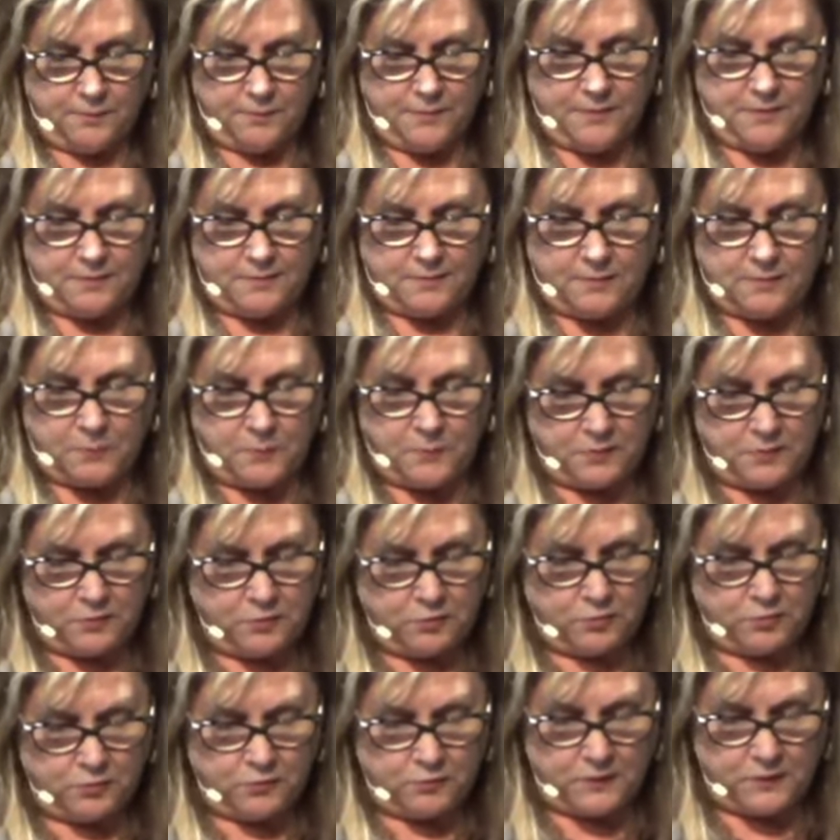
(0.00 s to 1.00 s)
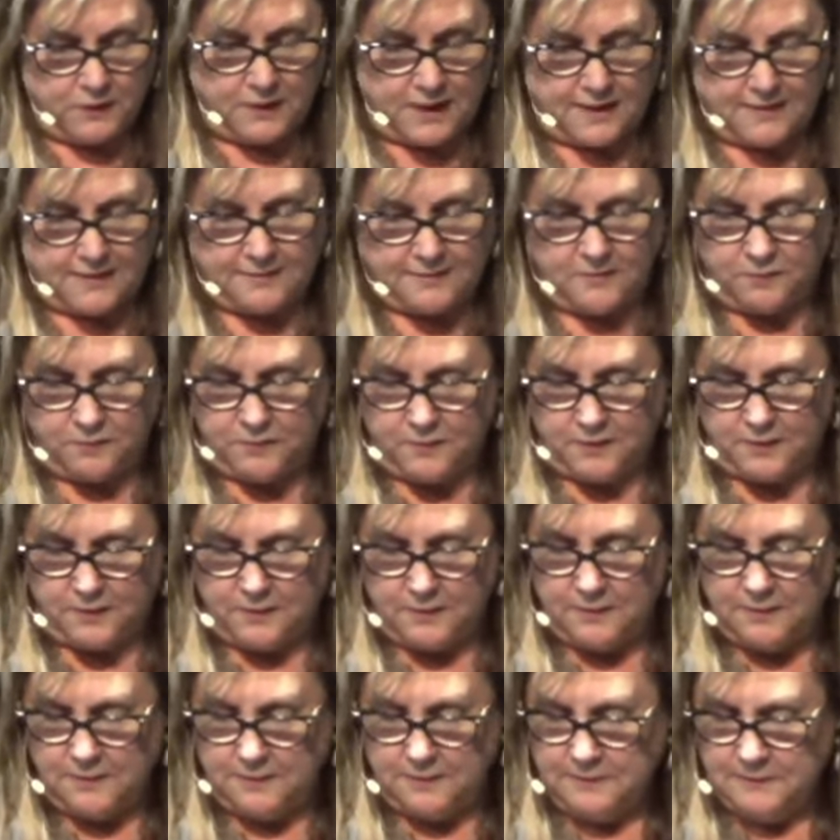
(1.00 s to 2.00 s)
this spiritual philosophy.
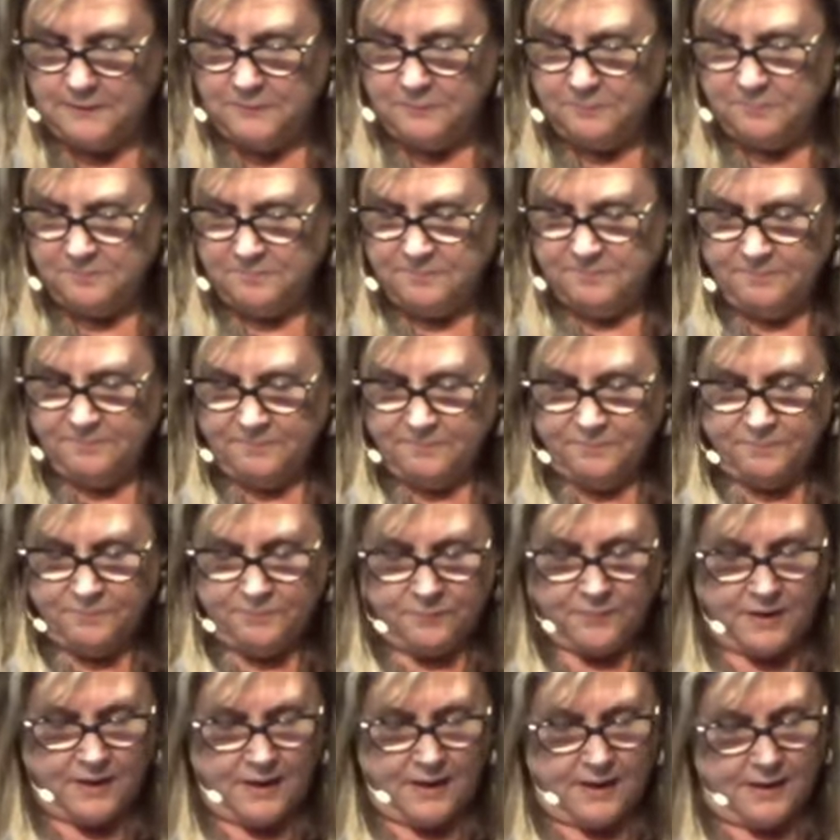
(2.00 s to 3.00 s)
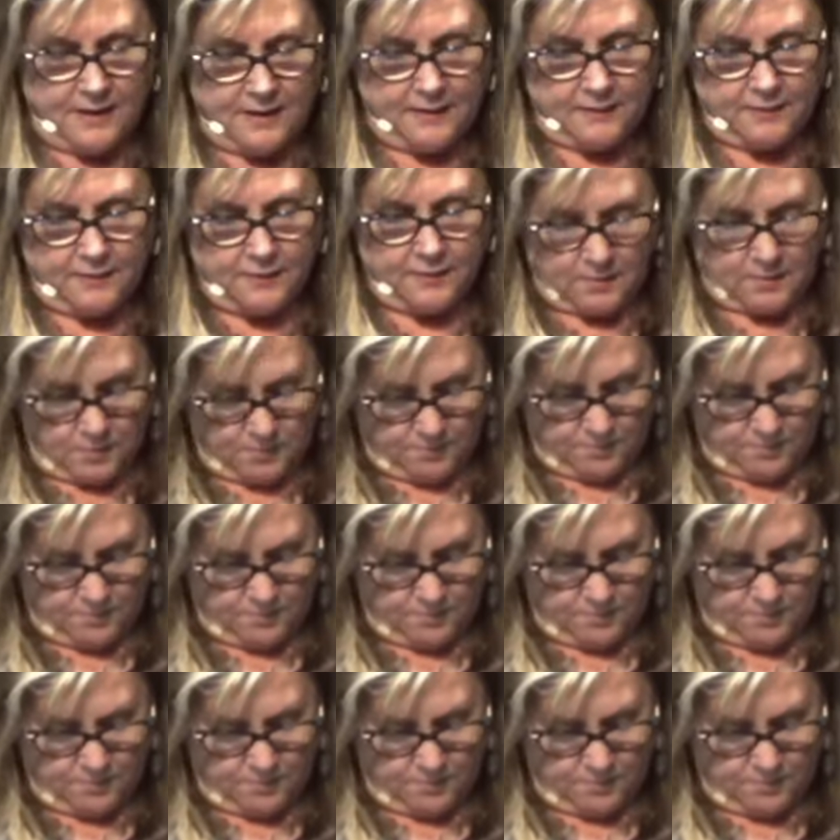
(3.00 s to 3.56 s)
And